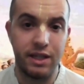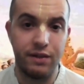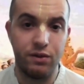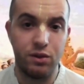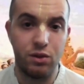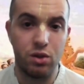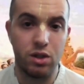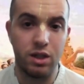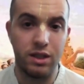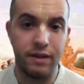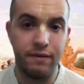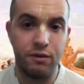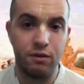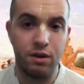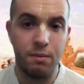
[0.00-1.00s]
even to
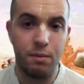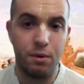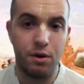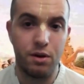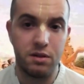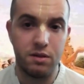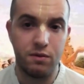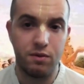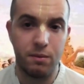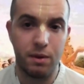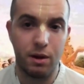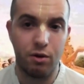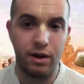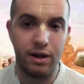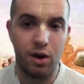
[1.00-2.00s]
deliver a person
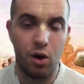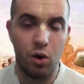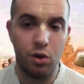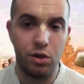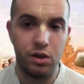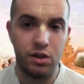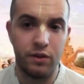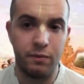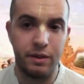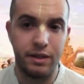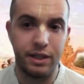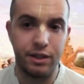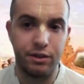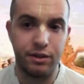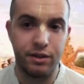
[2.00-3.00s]
from the great ocean of
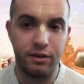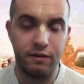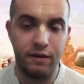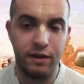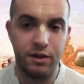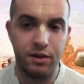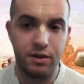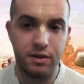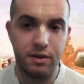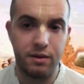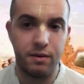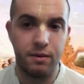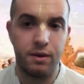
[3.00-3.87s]
material fears.